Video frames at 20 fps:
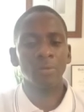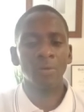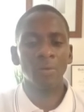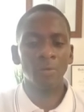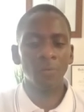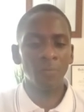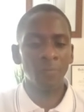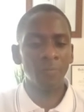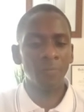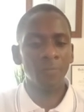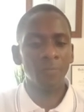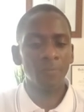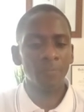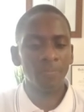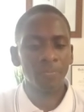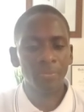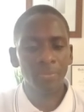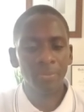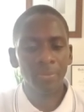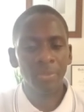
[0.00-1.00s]
of
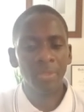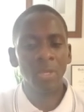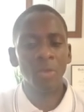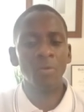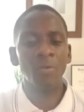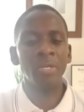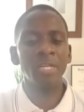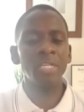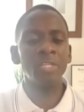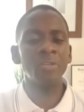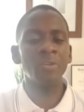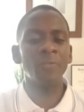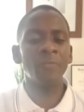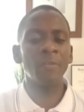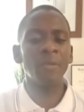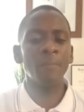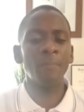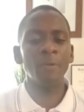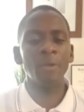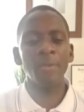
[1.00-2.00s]
the condition
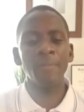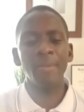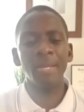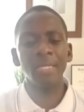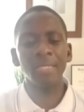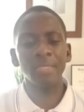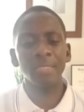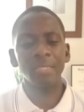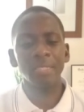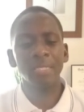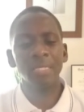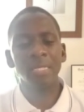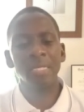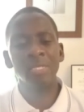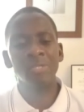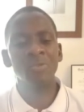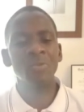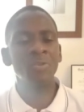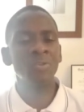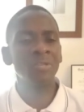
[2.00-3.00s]
of employment,
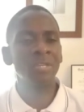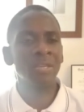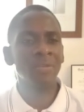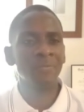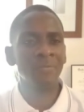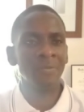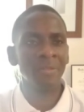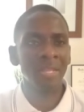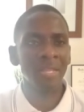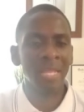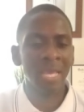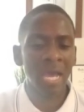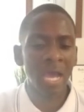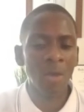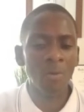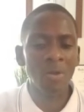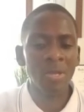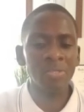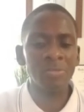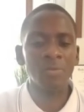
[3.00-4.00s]
it's going to give you the
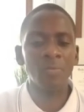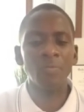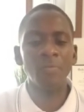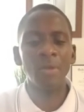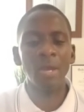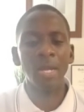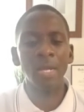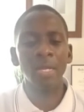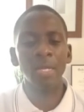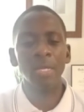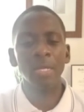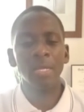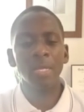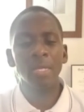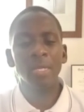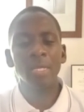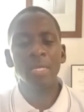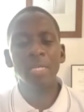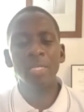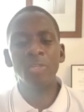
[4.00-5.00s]
hours of work,
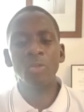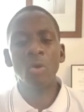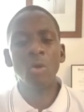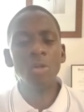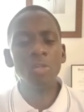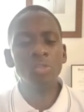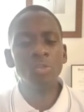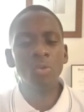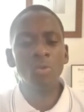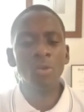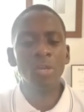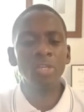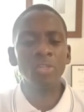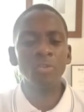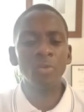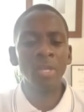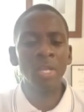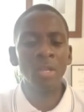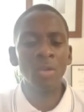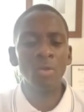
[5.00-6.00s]
it's also
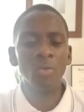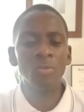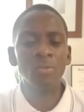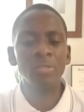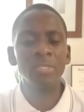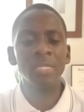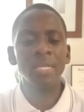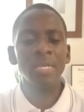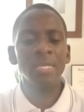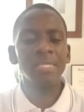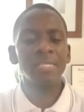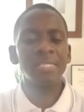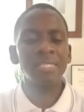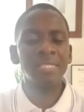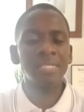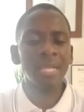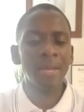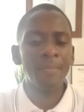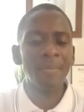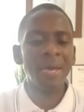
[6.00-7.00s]
going to include
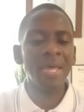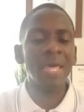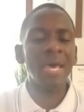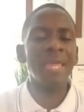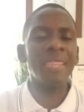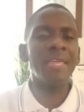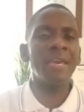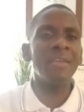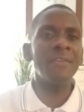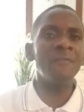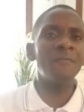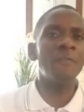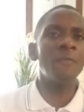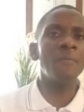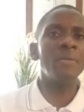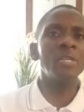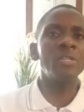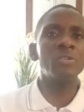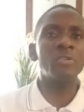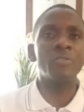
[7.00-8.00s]
some other
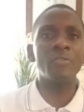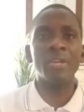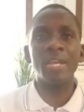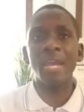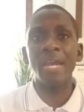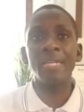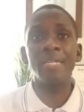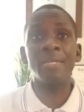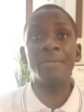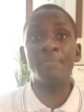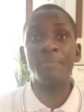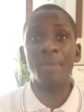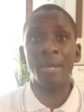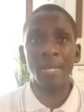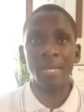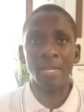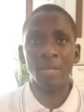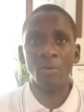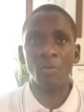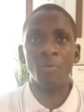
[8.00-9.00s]
information regarding
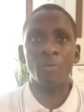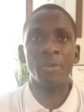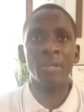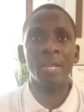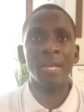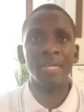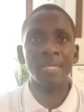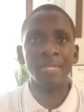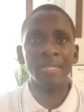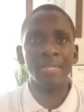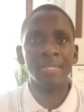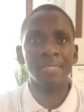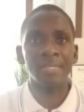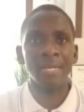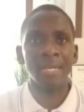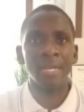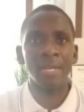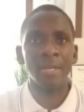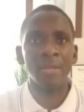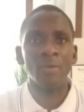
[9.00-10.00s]
money or regarding the
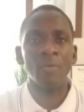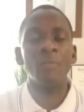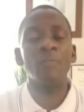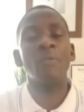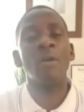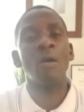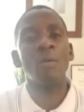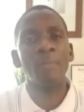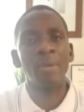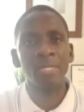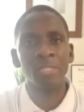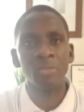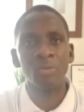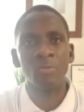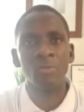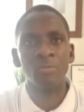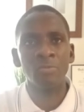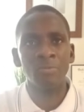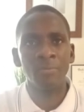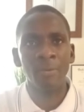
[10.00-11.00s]
salary of how much
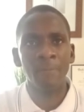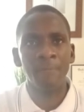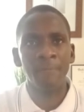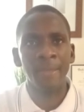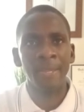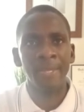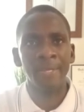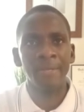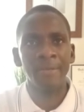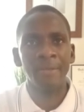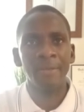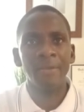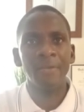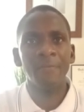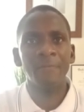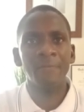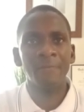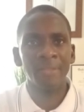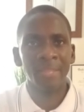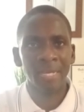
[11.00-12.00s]
you're going to be paid
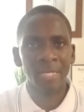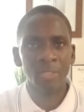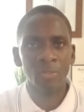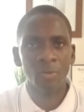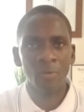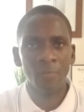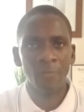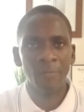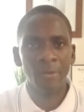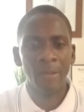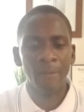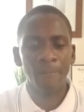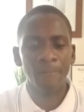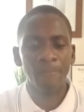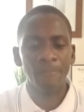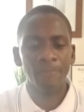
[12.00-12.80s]
for that offer.